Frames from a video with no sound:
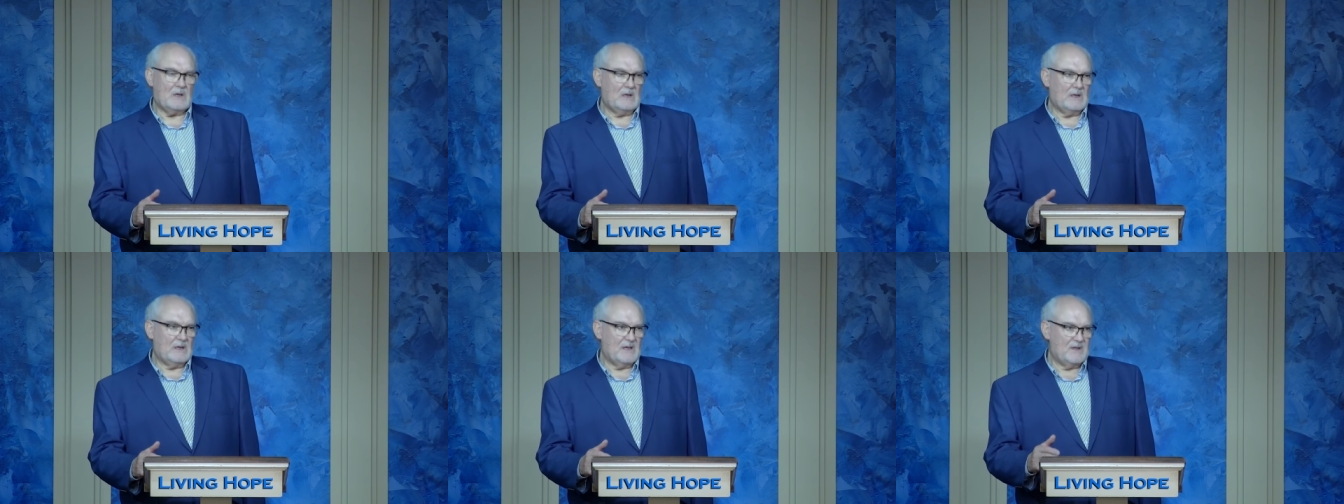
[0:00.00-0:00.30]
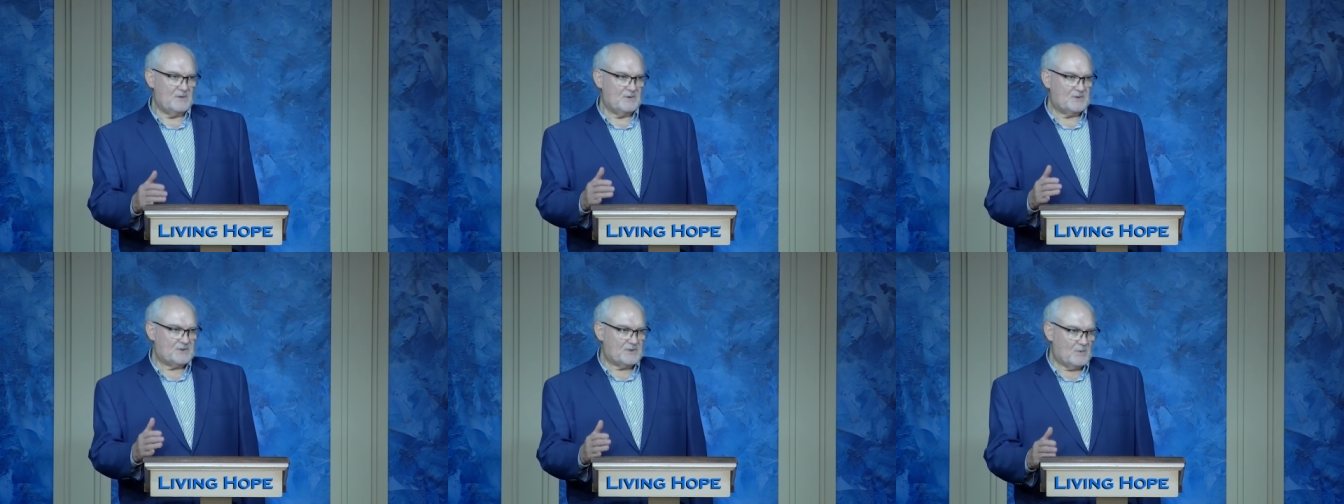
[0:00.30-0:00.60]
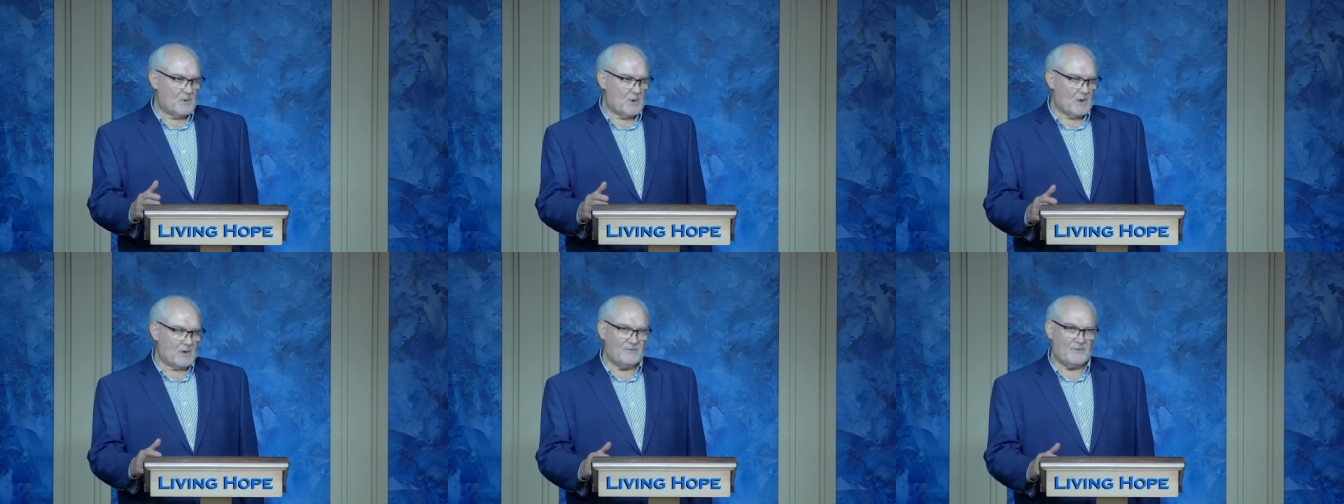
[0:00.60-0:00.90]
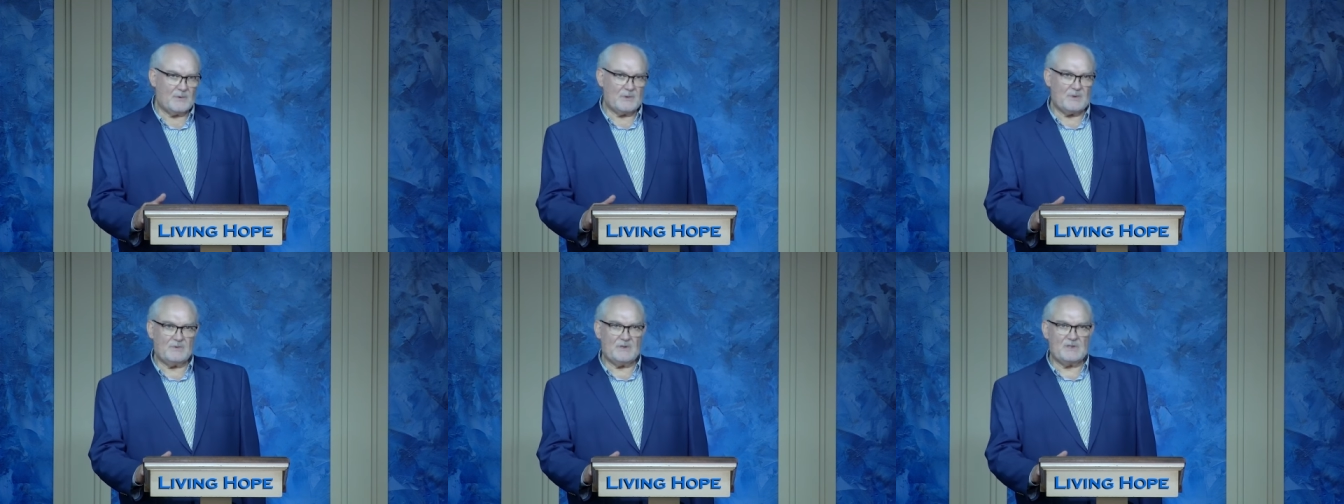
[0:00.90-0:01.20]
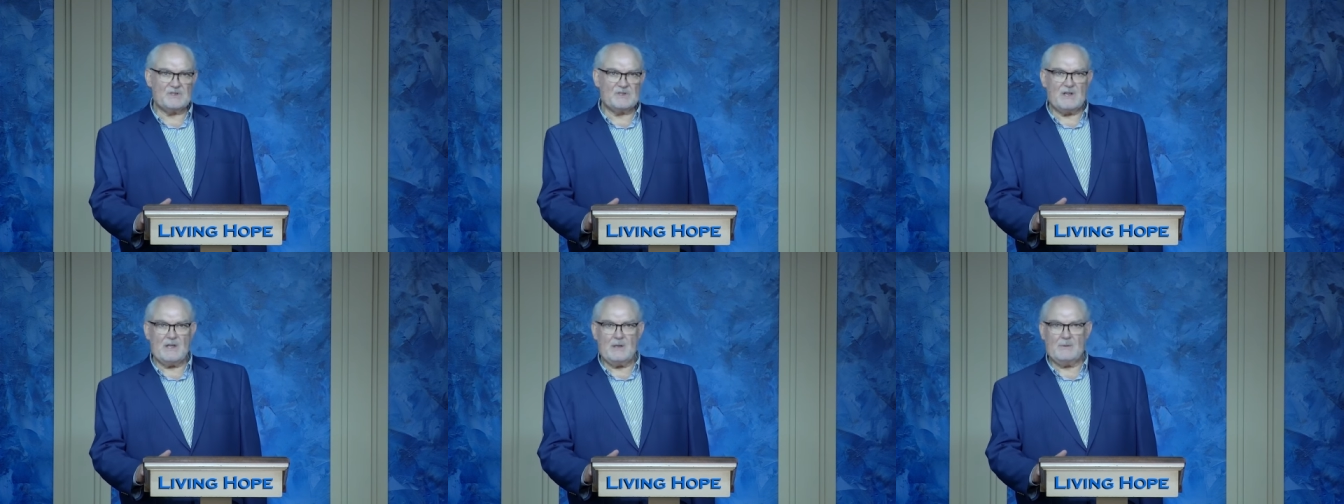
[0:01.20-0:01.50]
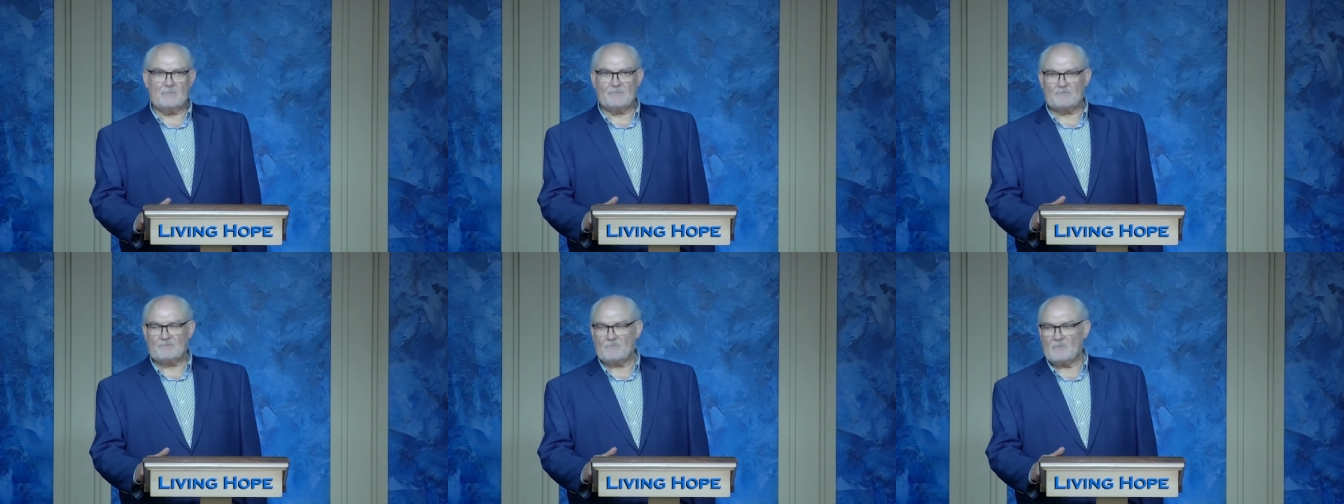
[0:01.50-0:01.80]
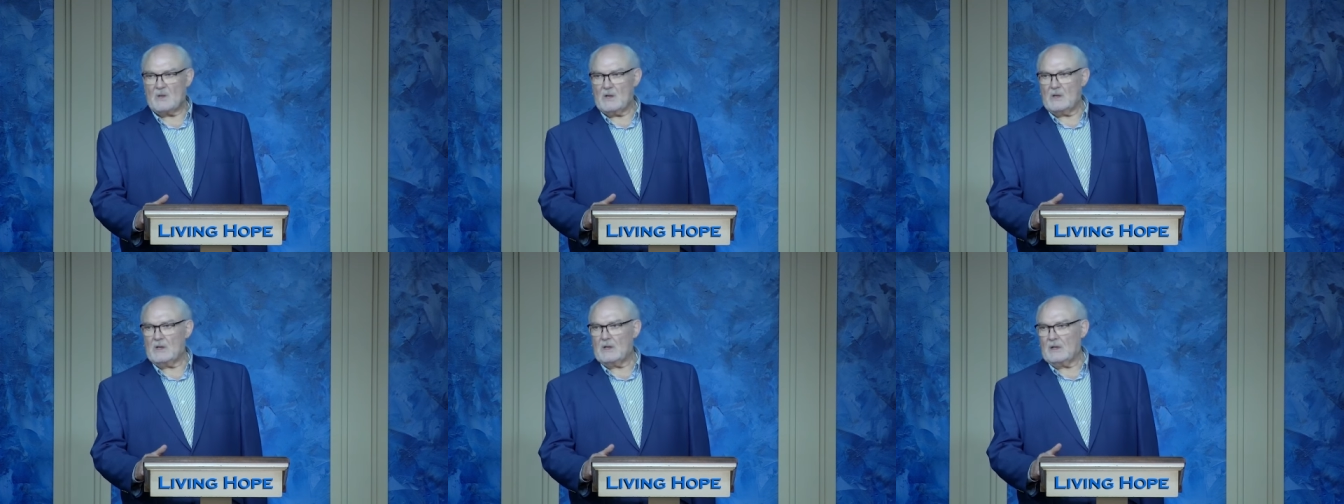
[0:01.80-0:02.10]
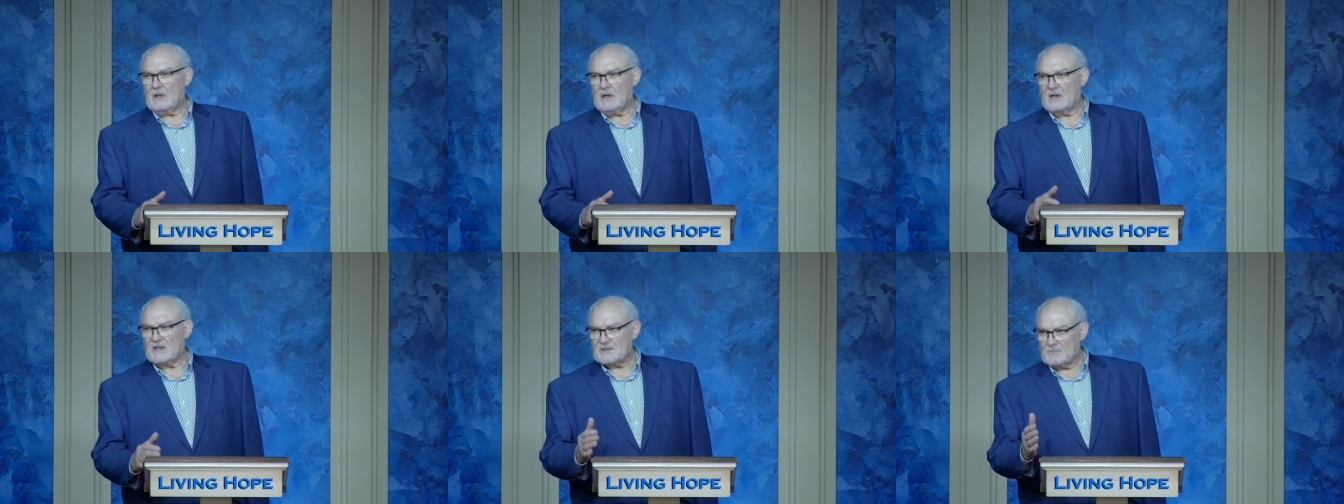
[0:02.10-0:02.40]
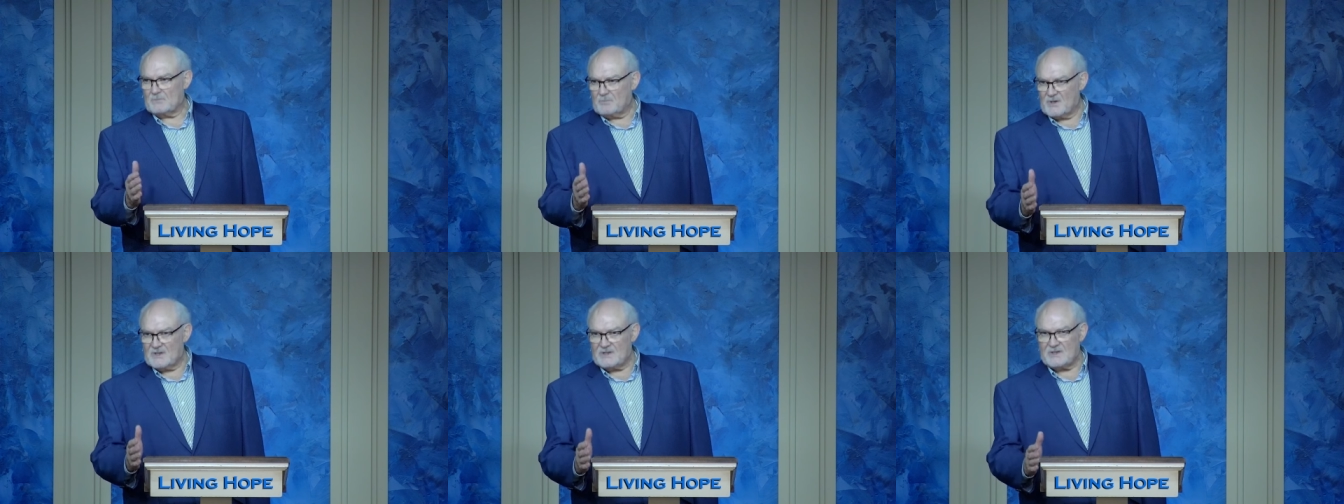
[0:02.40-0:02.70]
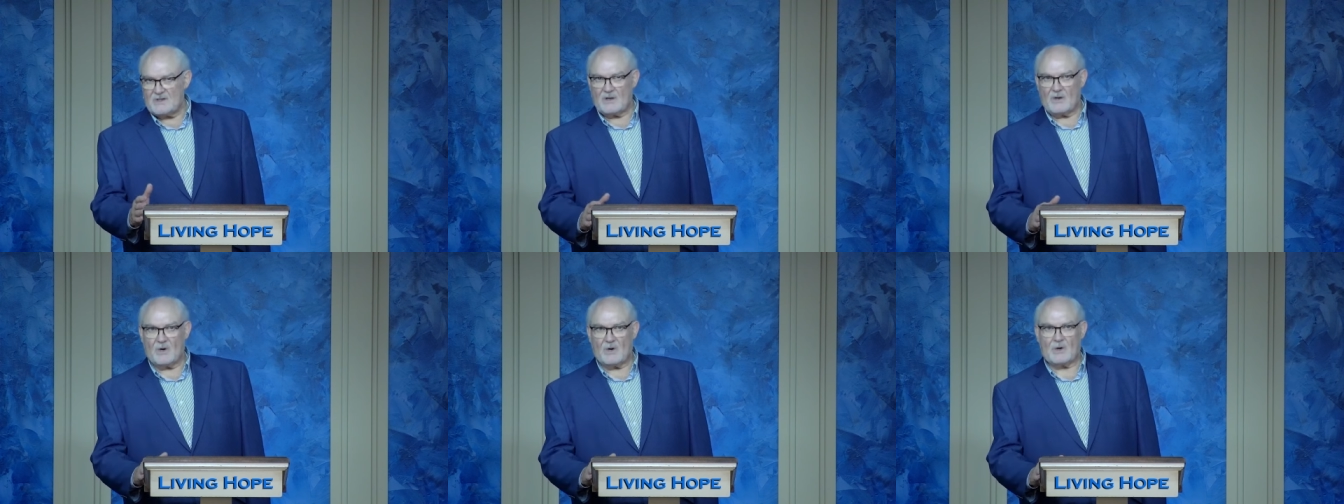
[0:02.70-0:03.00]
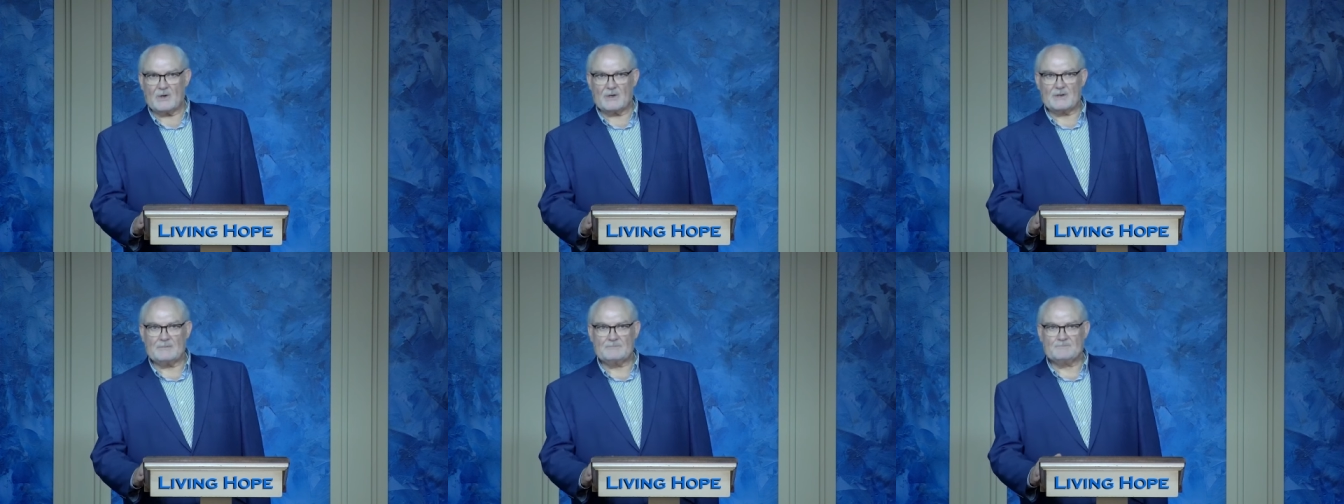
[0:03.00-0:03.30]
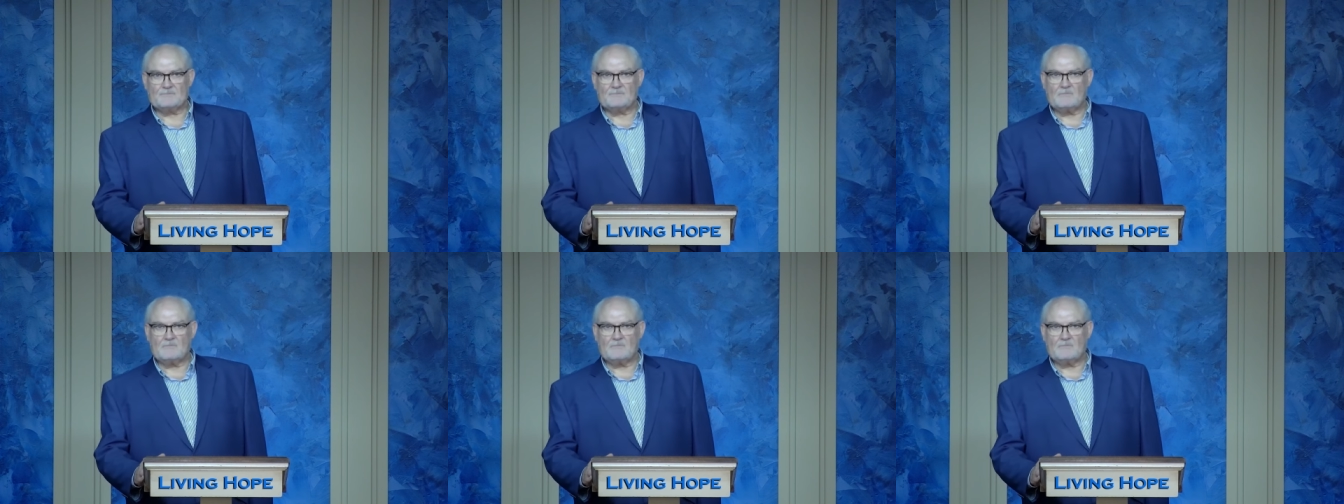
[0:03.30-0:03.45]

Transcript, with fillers: He used to work for the regime as a prison guard.